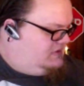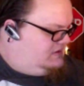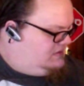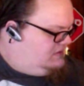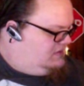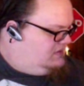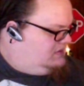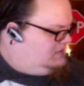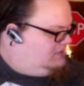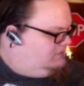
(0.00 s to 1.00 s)

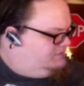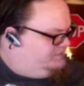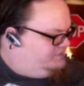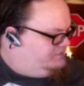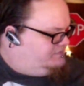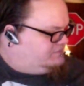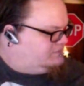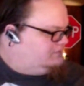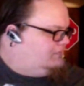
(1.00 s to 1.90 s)
(silence)